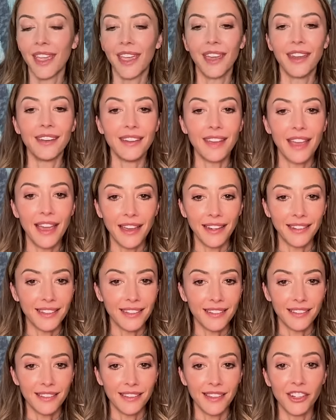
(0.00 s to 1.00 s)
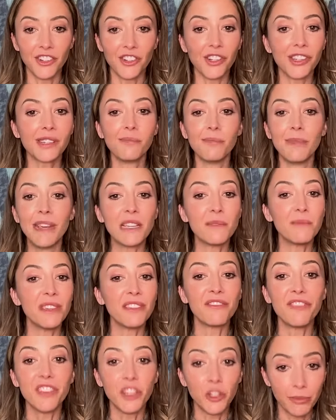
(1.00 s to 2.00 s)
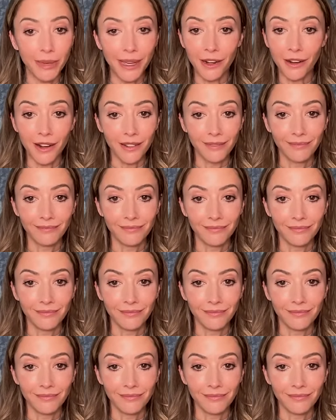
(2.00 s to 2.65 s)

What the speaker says: and yet they just make me feel better.